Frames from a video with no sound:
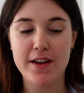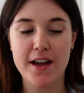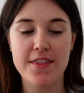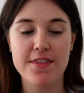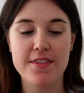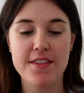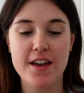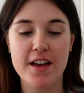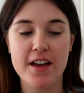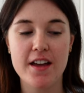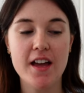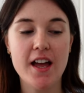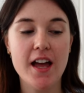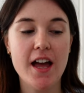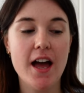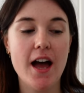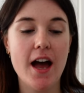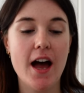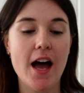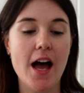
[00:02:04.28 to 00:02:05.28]
and that,
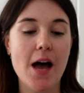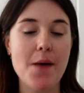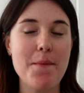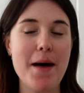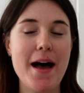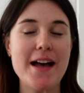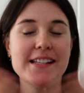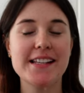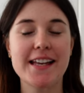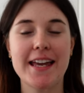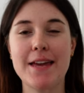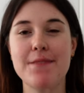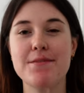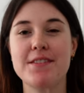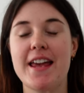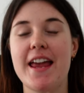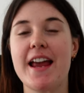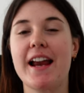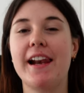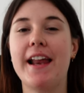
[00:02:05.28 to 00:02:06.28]
as I keep
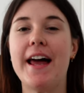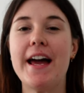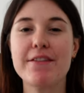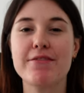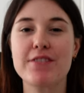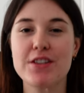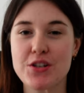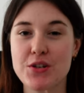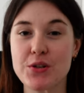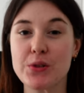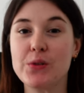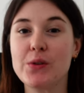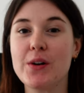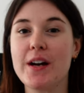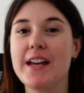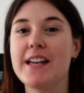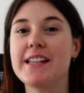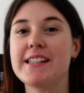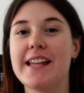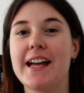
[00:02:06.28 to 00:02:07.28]
saying, life is short
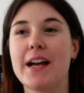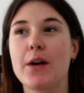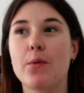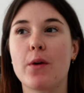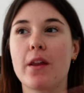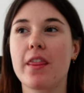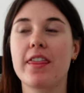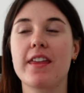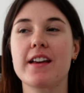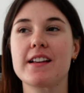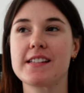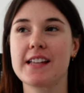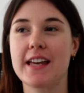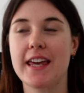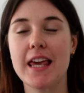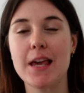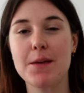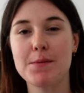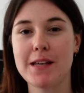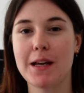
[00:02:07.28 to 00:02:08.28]
is like one of the things that
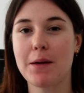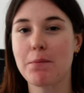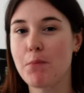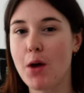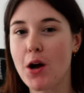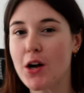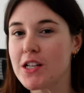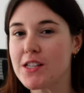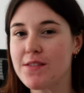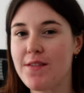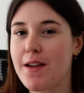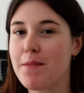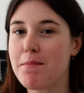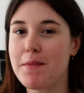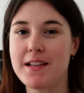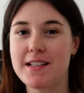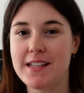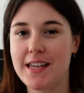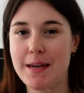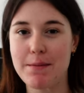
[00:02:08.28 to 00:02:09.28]
keeps like motivating
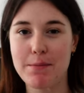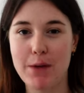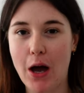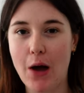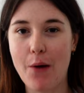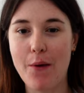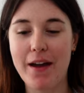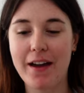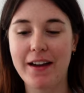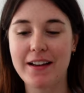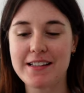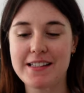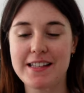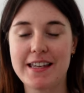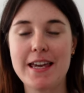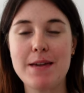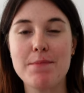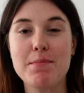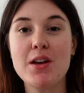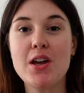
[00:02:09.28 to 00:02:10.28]
me to keep going and to
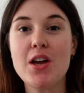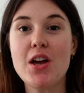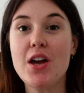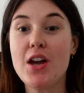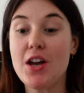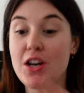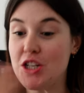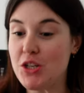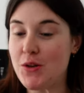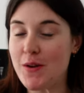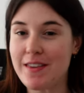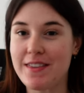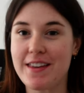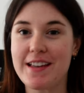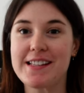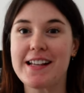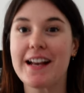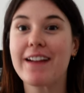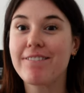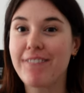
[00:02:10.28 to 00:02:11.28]
keep doing
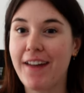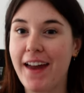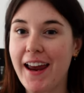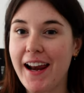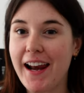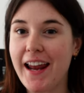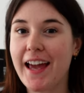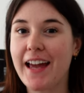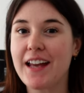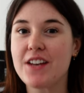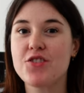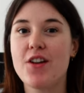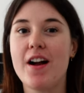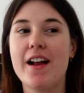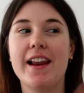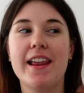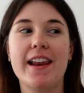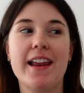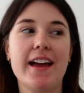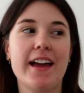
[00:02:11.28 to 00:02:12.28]
things like failing and
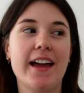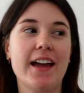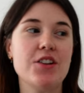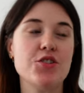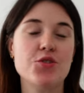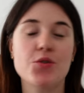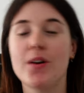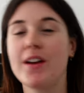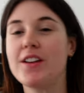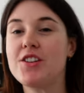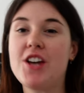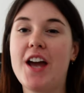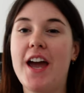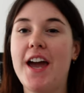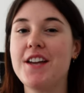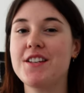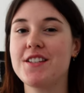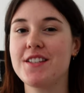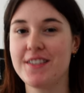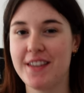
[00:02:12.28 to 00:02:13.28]
trying to like enjoy
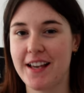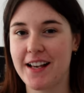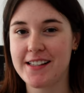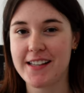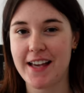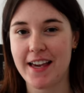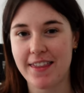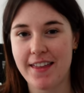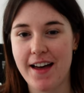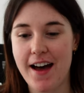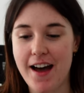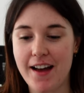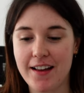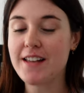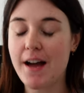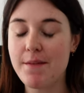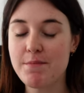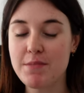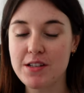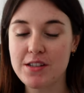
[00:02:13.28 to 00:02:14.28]
change and things like that.
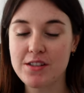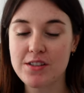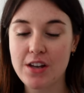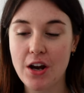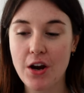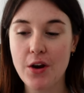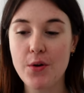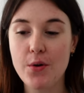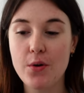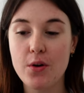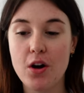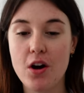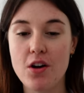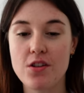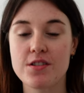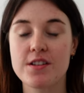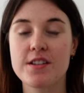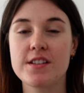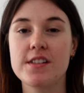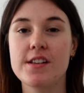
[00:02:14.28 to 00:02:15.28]
I'm just so
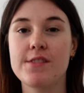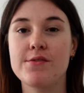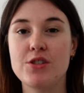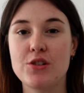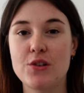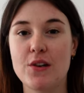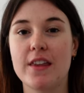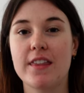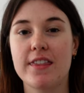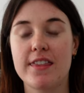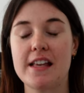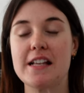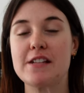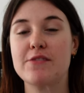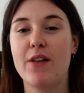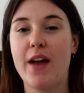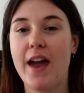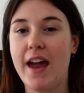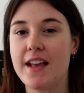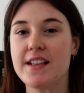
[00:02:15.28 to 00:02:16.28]
conscious of doing things
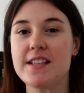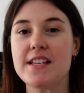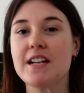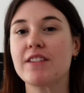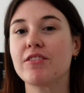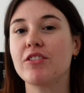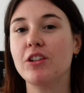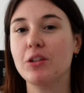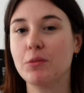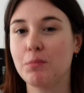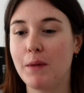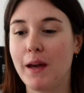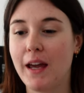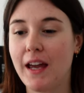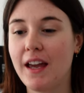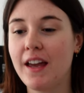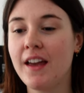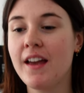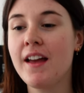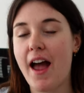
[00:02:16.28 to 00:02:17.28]
for 80-year-old
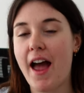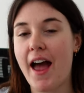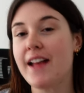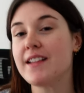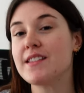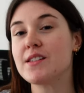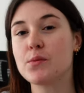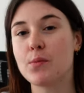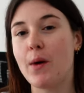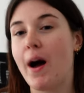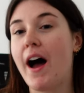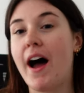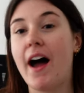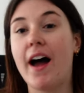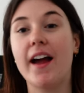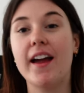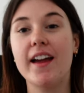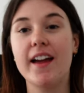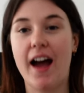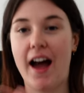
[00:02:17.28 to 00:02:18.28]
me, hence
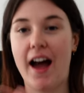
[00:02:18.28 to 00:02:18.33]
why